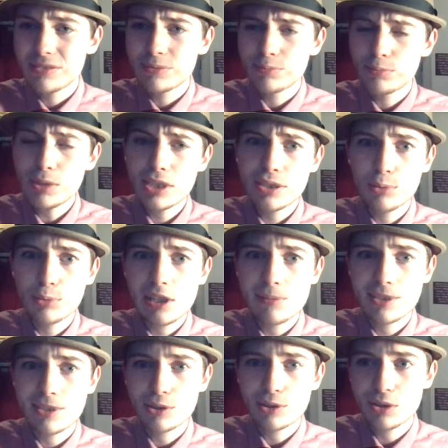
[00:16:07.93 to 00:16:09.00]
Mr.
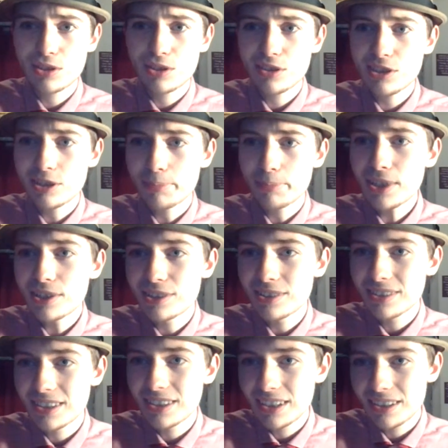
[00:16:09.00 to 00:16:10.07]
Williams' question disappeared,
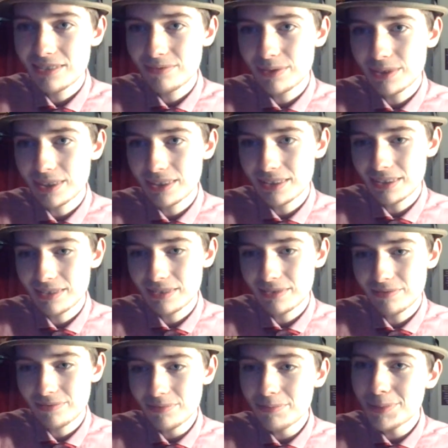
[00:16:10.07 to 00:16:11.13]

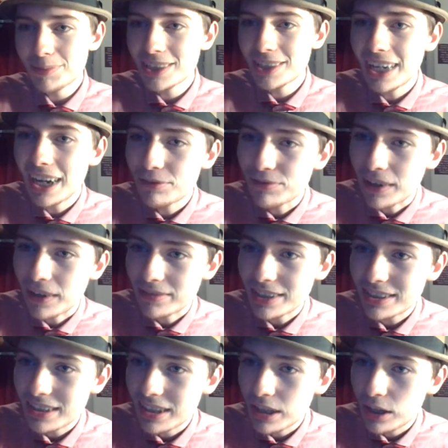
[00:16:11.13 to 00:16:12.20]
but I found
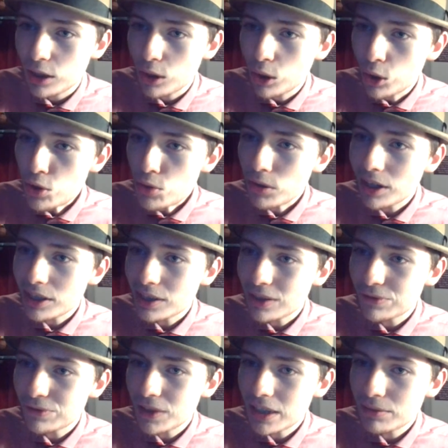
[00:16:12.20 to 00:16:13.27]
it. Who are your
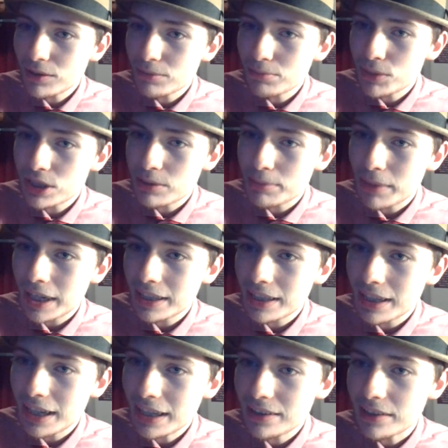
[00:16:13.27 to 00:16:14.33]
favourite Mr. Men
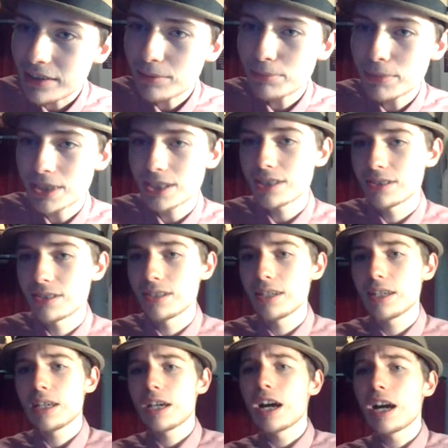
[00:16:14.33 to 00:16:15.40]
and Little Misses?
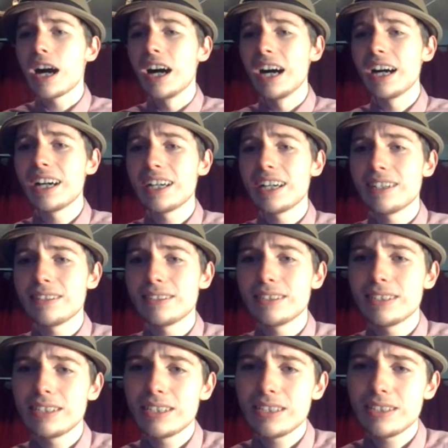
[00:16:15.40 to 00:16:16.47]
Well,
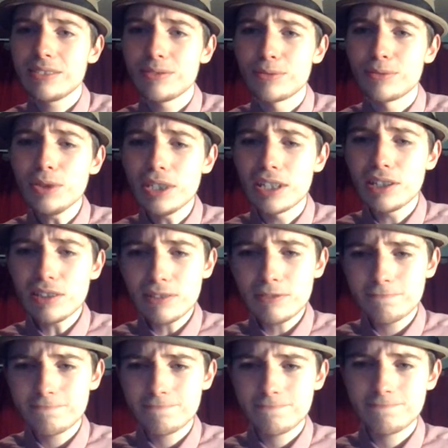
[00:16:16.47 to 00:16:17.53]

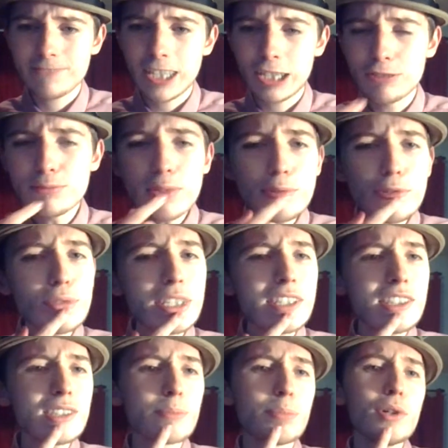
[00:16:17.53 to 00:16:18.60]
I remember
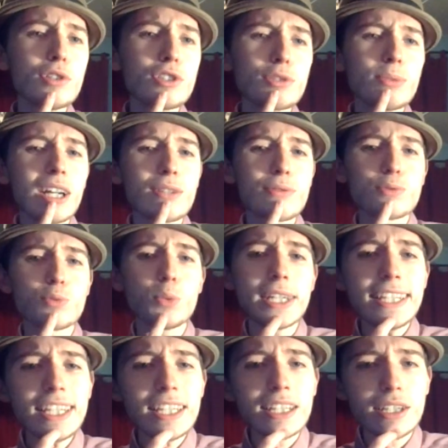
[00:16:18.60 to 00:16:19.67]
reading the books when I was
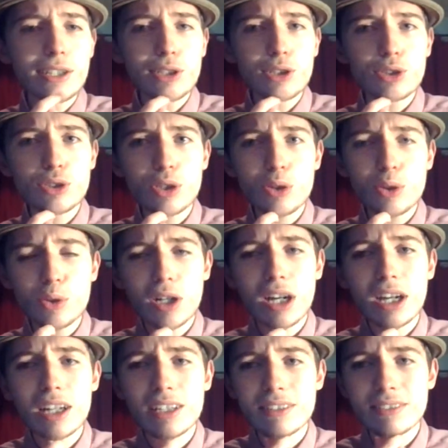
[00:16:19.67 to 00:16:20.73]
wee, so
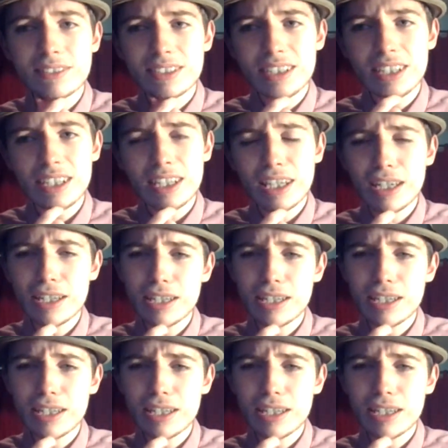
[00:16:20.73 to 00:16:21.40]
I'll say,